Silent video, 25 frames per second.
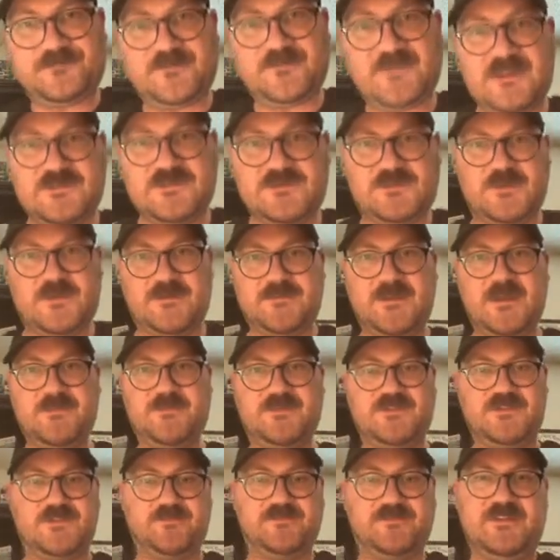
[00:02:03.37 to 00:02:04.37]
So I'm
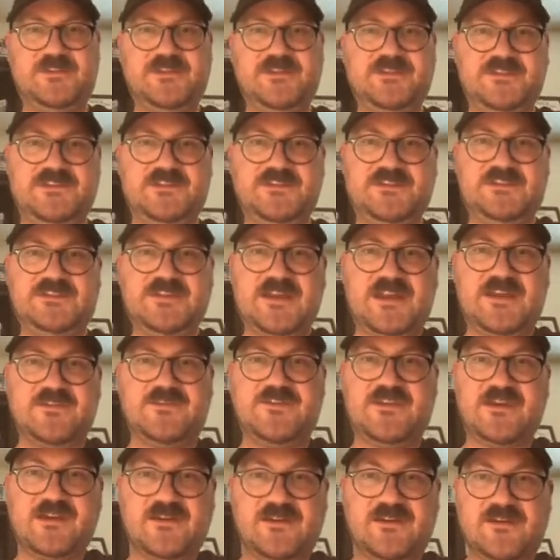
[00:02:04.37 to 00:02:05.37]
able to Bullet Seed
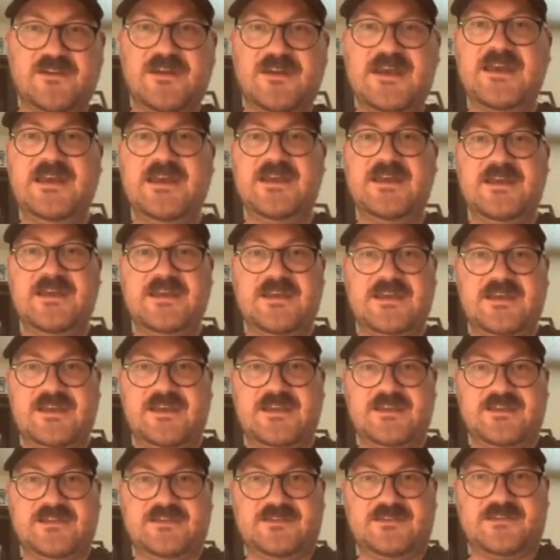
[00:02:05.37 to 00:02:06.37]
down there,
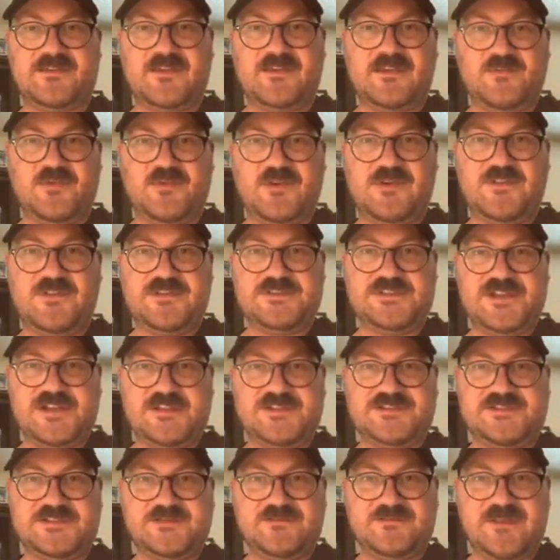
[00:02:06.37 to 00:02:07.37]
and they bring the
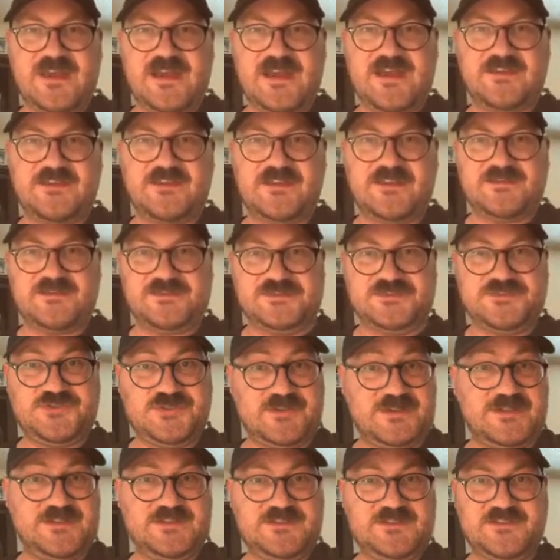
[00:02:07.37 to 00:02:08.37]
Jellicent back in,
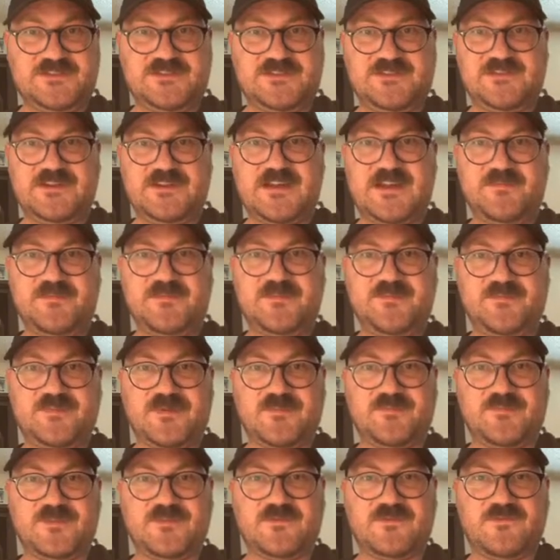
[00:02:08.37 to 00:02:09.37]
trying to snipe,
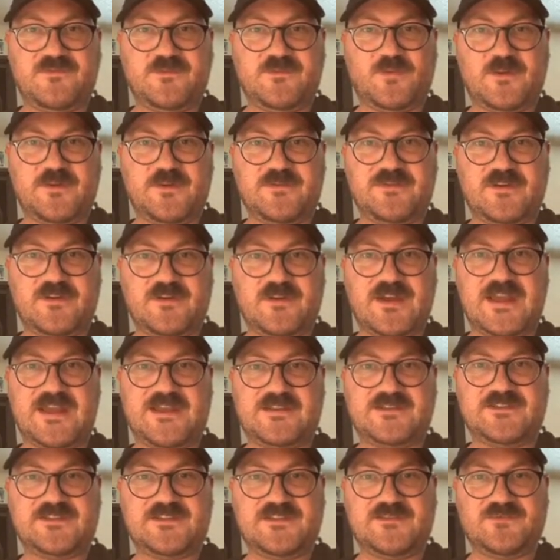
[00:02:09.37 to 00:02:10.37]
but before their
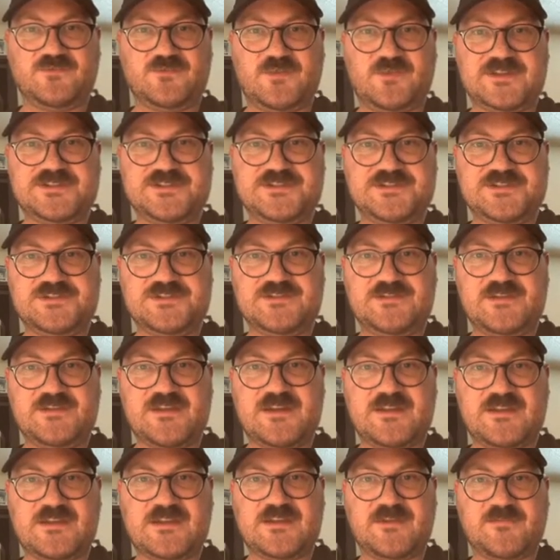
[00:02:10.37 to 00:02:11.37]
Hex can register,
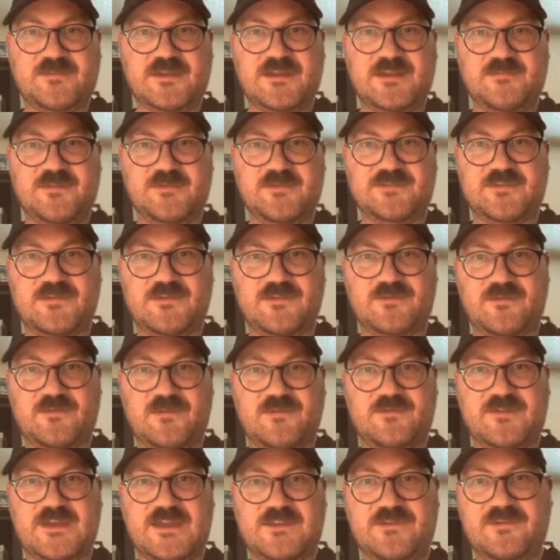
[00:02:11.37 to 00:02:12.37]
I am able to
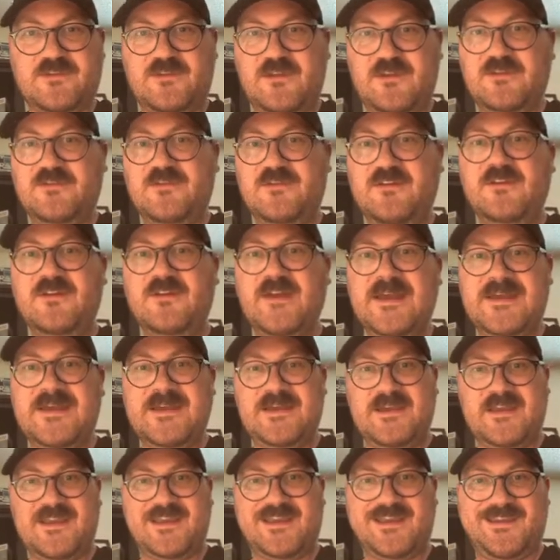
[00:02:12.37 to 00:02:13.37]
throw that Thunder,
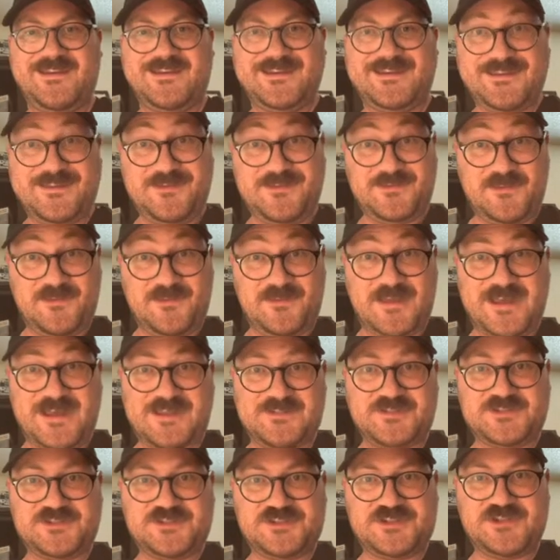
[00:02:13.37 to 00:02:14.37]
and I get the
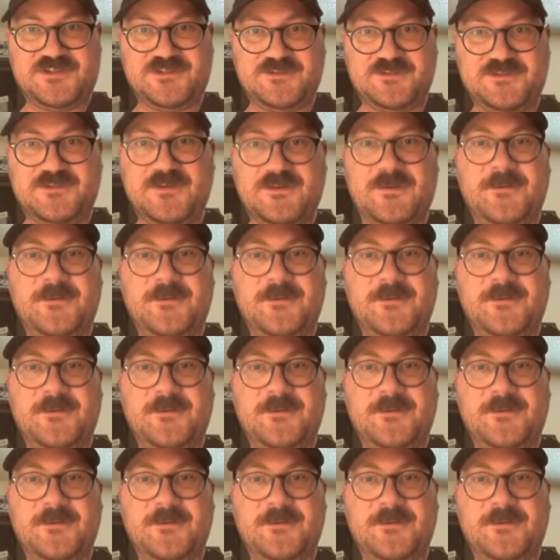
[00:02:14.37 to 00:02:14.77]
last shield.